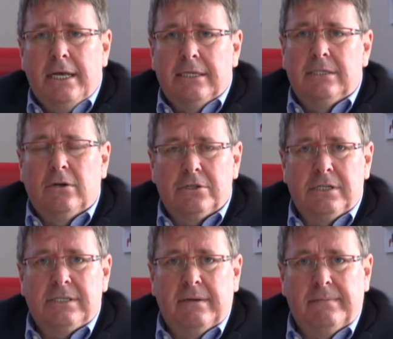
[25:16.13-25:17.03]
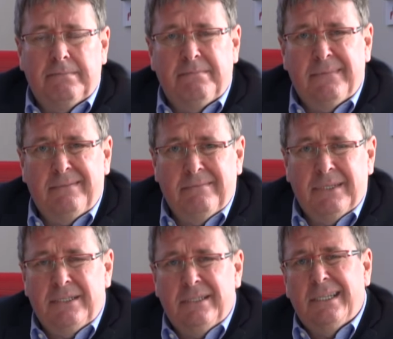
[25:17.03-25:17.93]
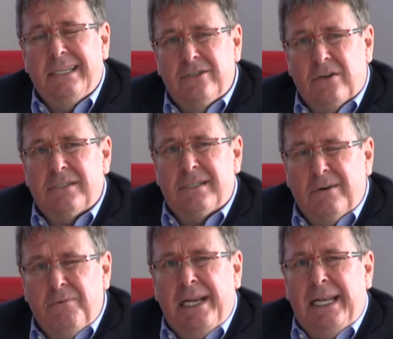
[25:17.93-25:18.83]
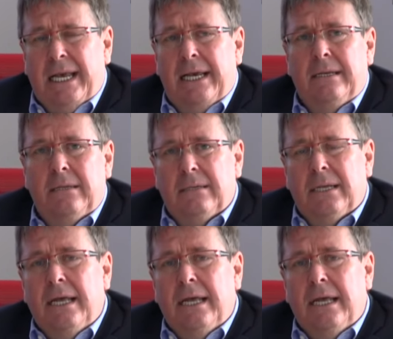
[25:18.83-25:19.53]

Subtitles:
is not just it's just really